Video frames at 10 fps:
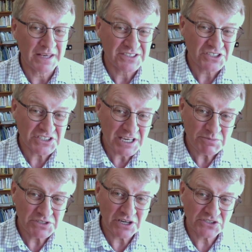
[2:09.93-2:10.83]
Just keep
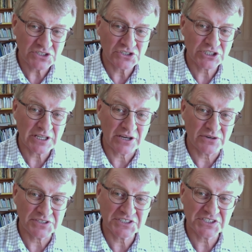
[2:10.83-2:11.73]
your dosages low
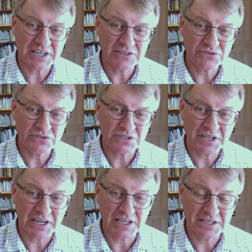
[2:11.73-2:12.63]
and sustained through the
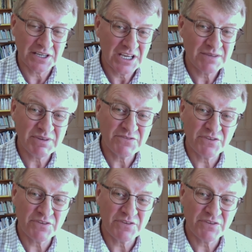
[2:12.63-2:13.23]
day. Be